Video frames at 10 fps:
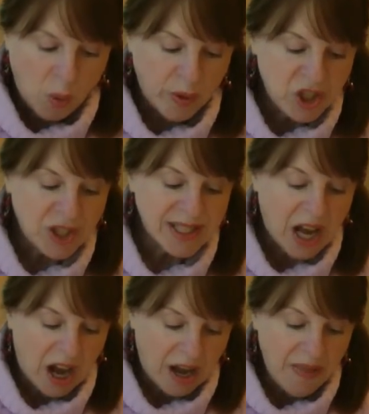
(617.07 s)
which
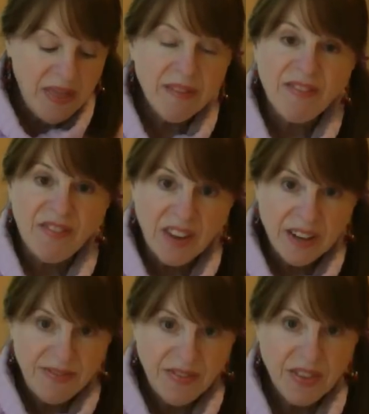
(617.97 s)
is on the
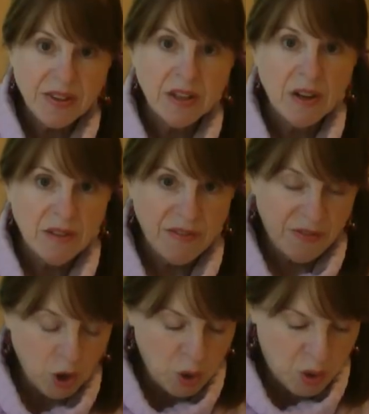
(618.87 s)
5th
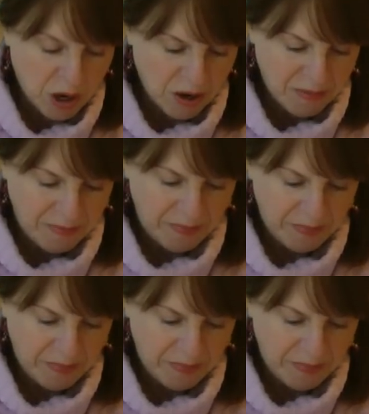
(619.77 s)
floor.